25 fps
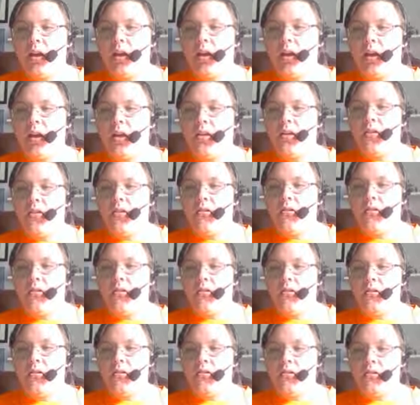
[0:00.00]
I would
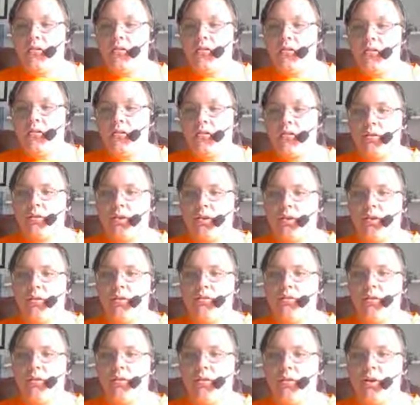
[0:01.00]

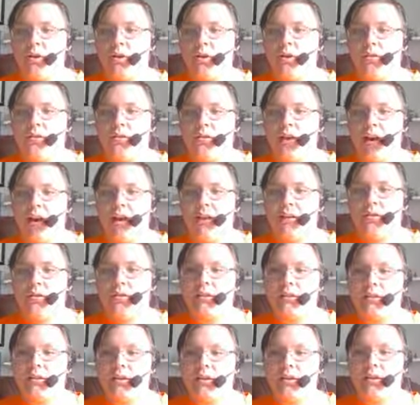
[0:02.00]
hardly call that
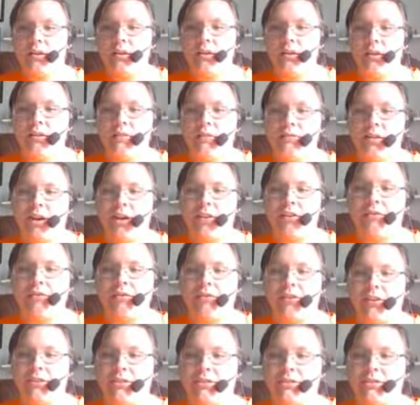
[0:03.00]

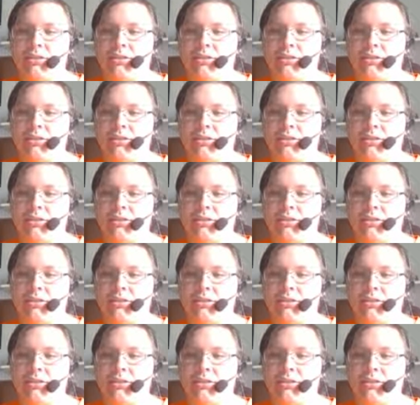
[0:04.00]
irrelevant.